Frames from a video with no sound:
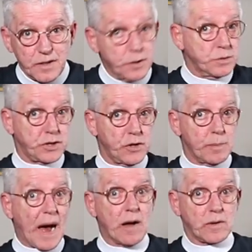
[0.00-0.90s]

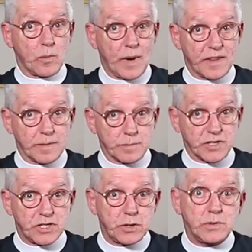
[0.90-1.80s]
YouTube
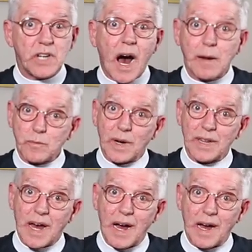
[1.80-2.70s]
algorithms do not
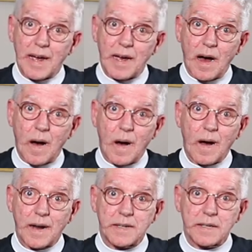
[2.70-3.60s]
rely
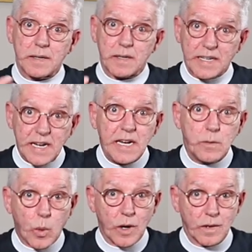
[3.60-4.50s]
on
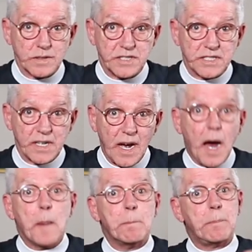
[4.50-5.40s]
keywords,
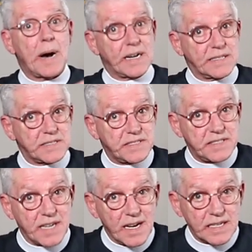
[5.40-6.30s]
but it
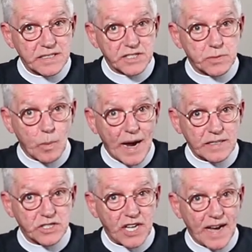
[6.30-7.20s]
does
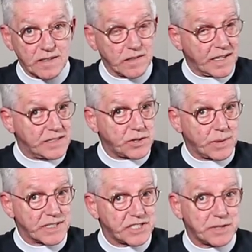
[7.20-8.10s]
rank channel
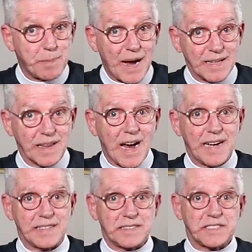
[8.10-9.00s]
interests by
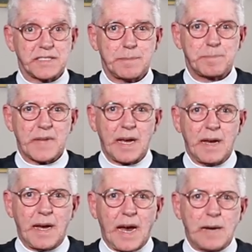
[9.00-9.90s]
likes.
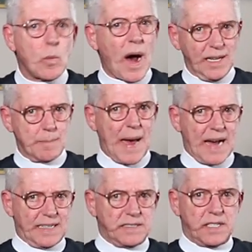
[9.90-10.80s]
And while I'm
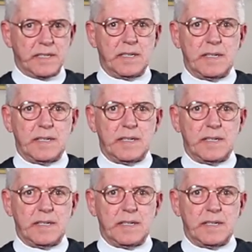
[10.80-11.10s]
at it,